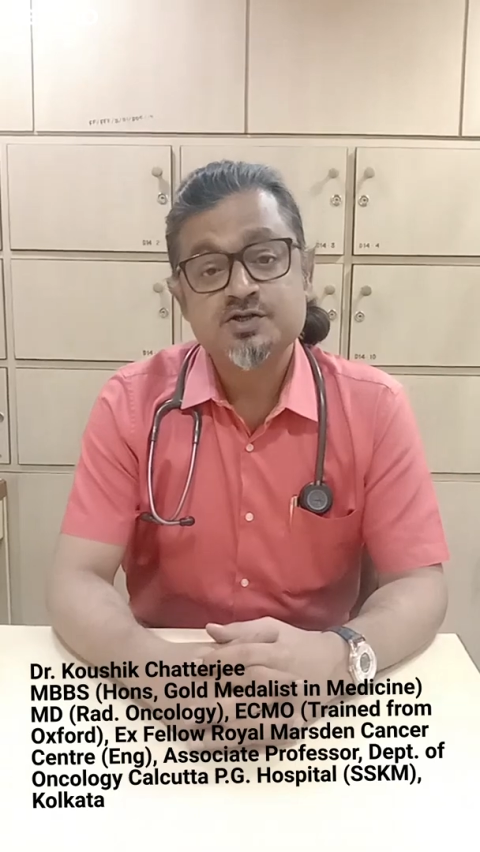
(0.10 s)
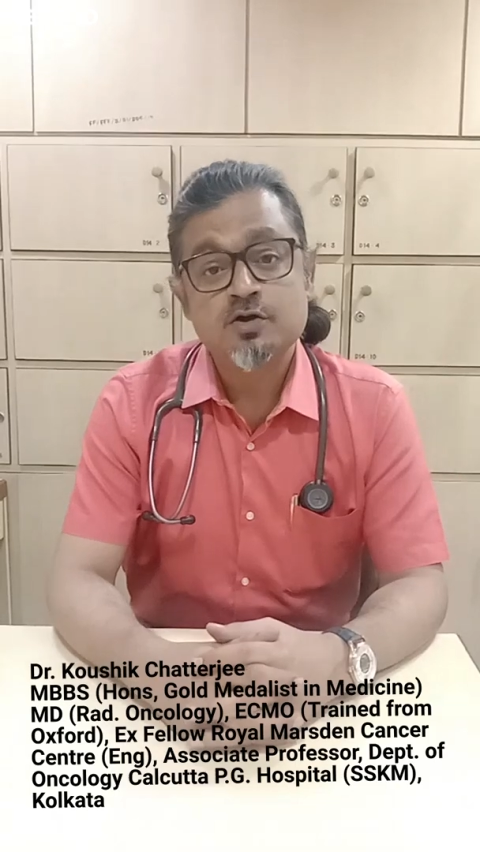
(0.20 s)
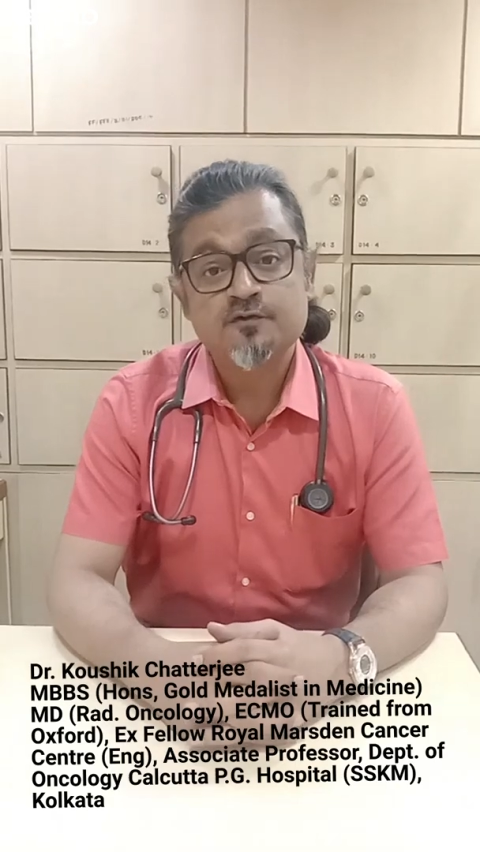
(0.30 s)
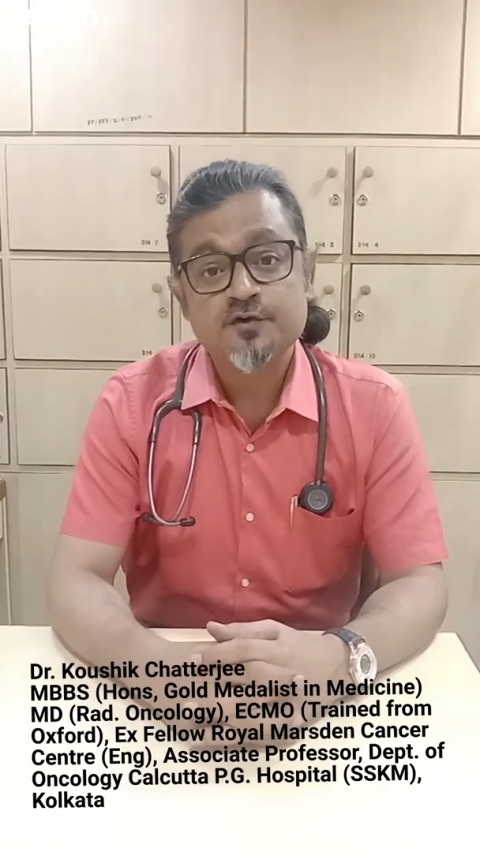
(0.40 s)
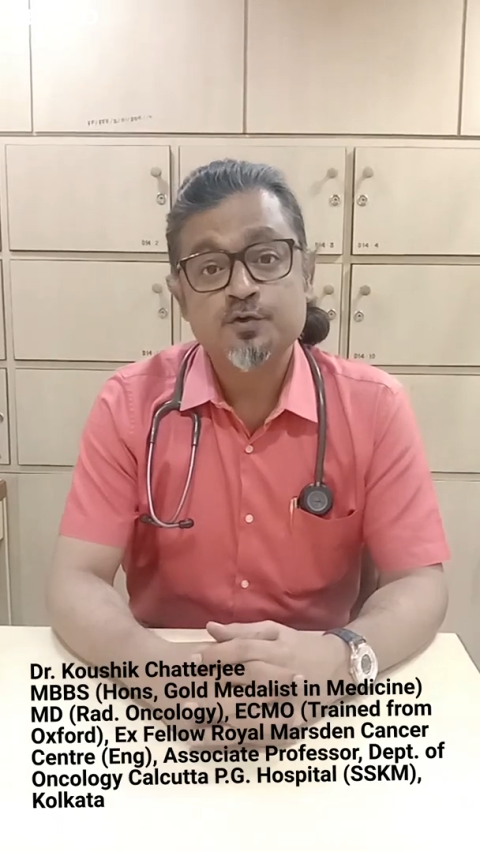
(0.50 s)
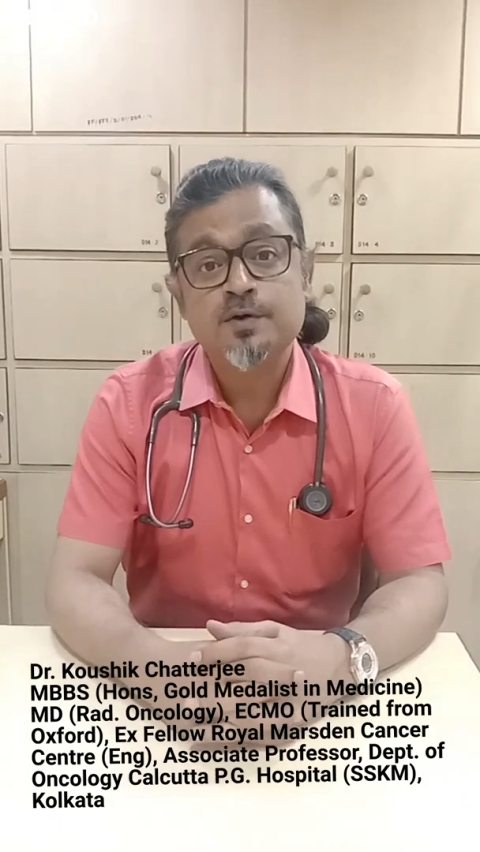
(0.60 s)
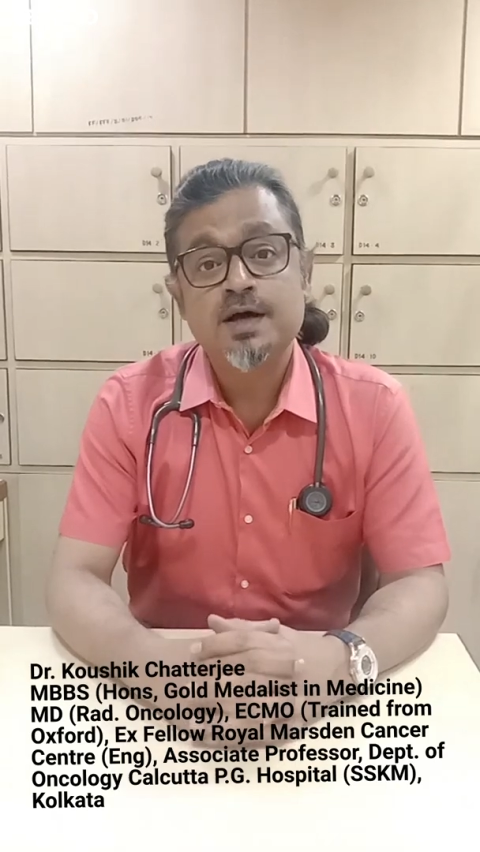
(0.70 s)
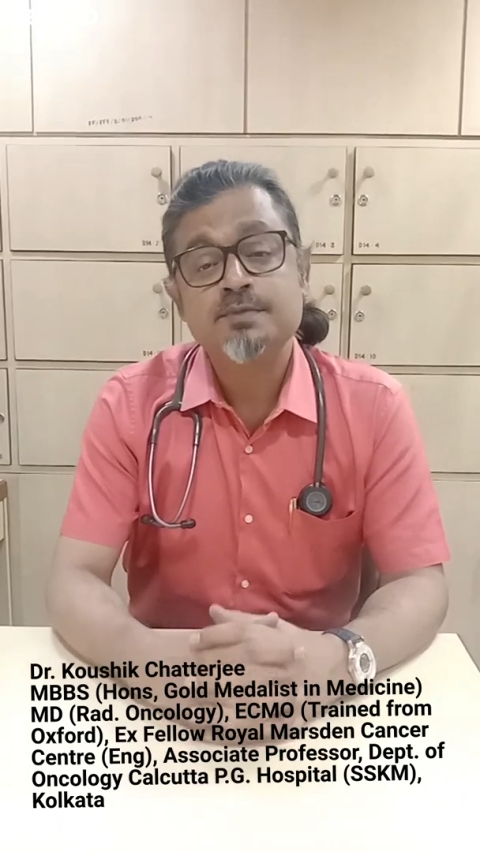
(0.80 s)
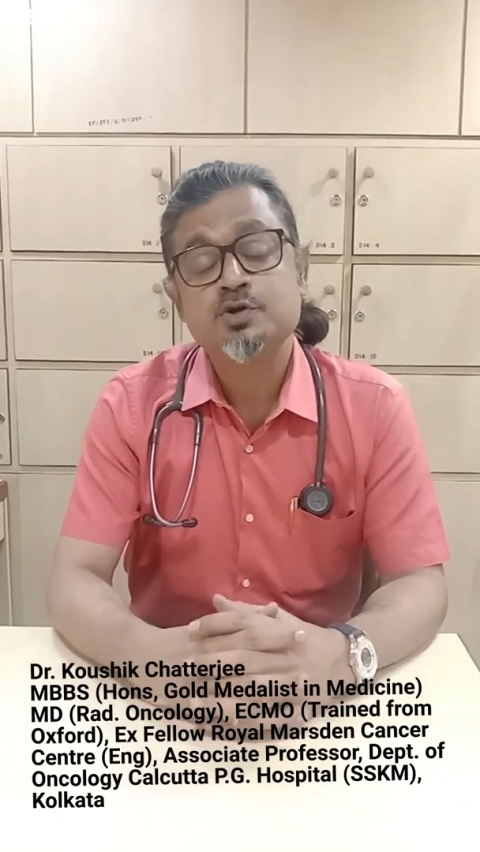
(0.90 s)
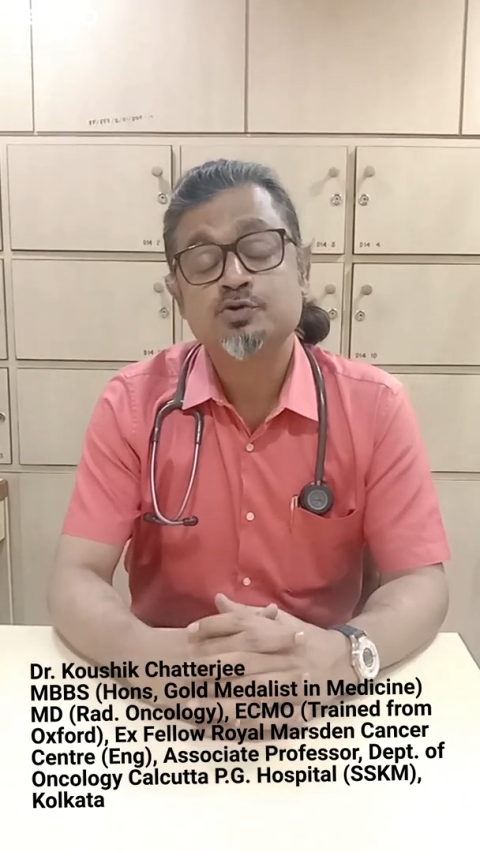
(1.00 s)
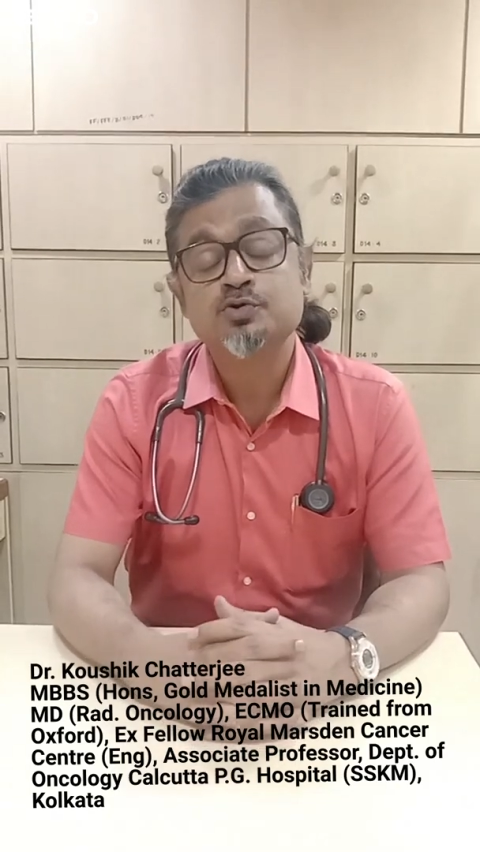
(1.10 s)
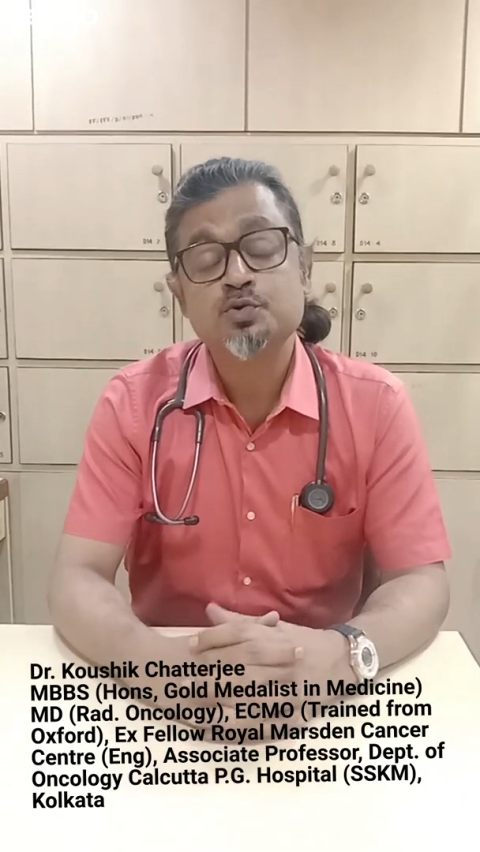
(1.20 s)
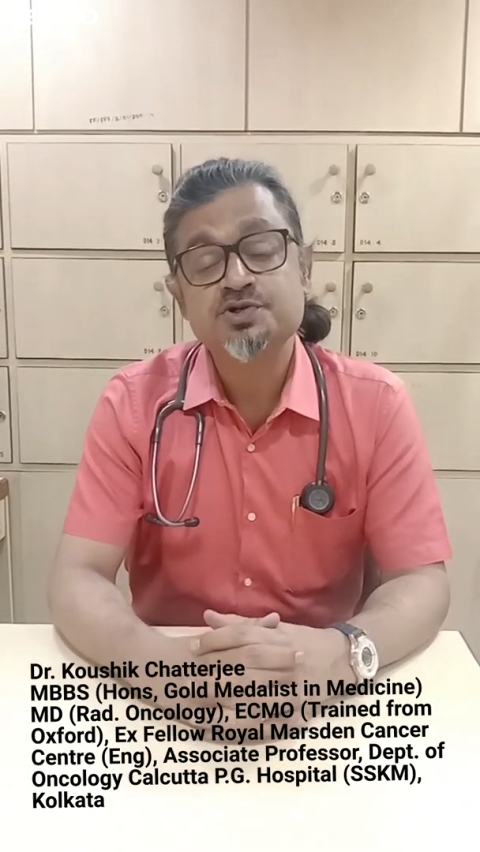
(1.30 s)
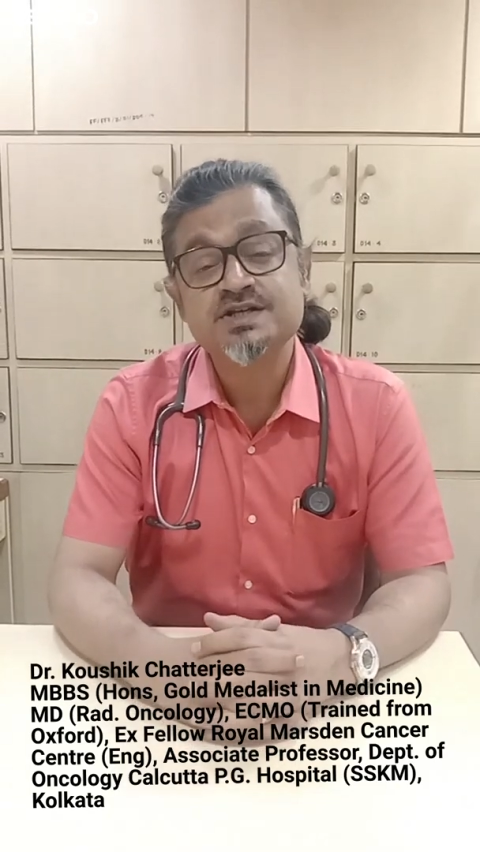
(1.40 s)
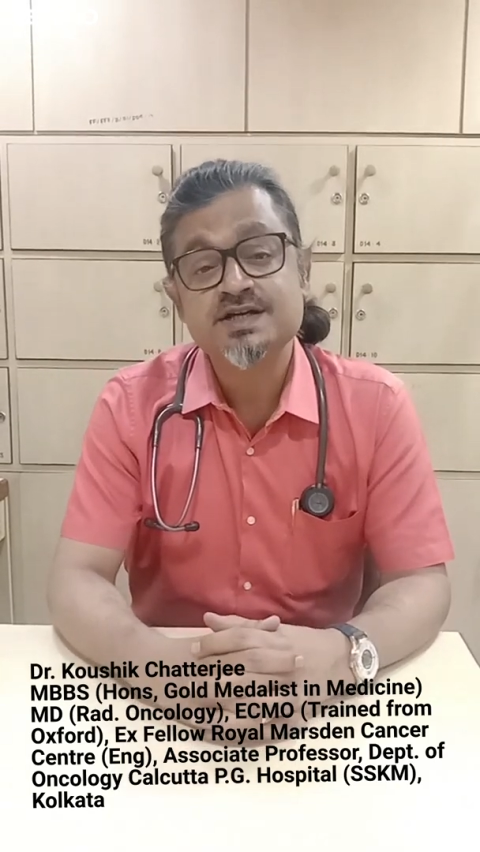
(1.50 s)
All of you. I am Dr.
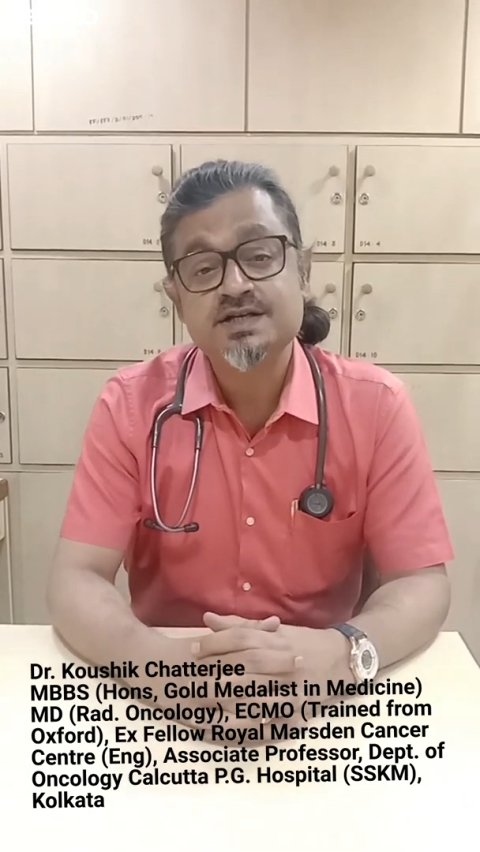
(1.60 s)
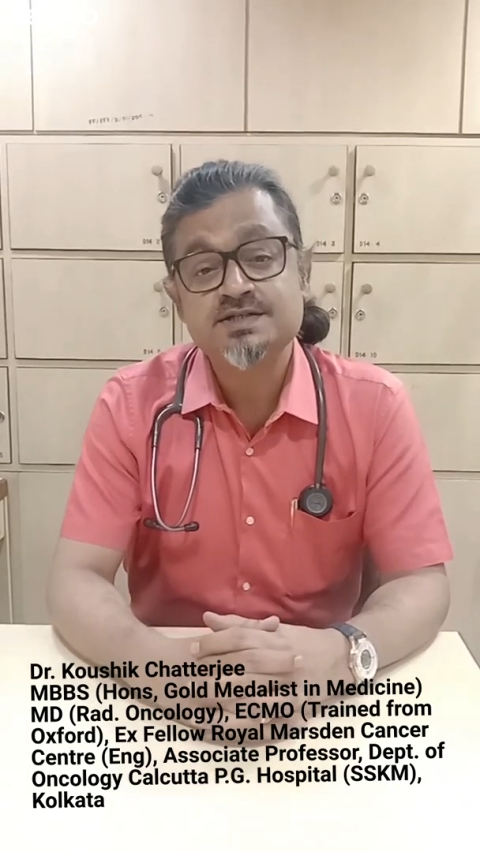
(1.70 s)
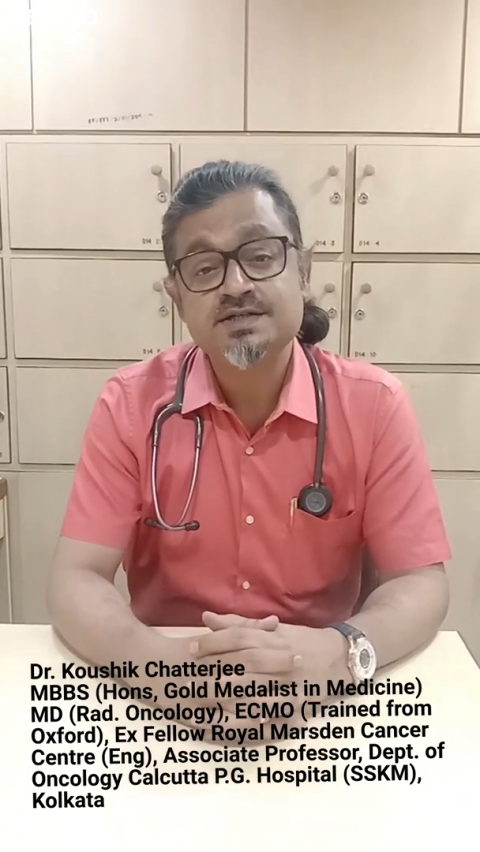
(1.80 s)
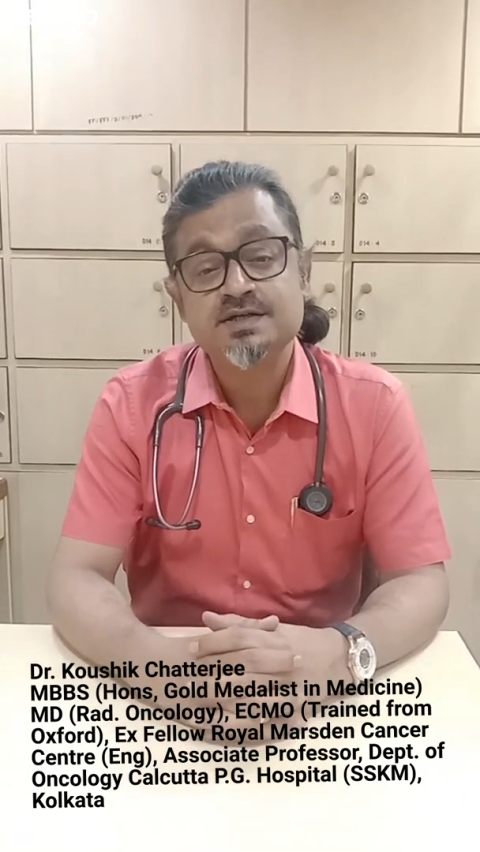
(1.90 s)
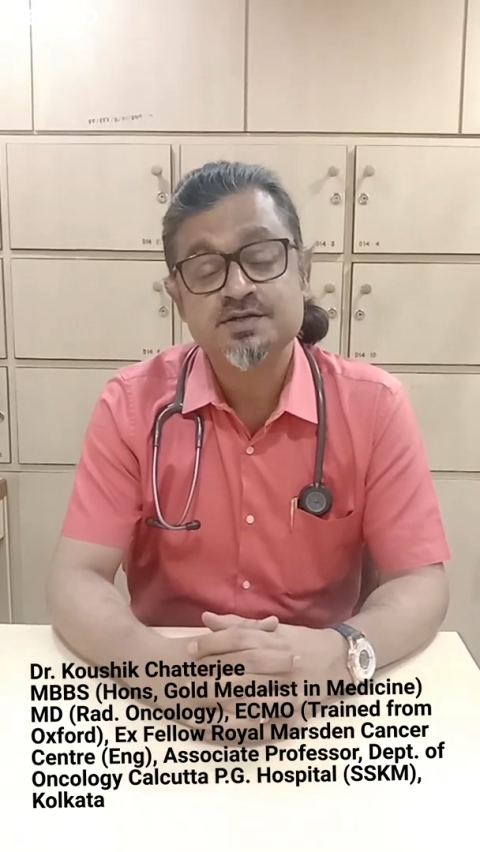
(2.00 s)
Kaushik Chatterjee,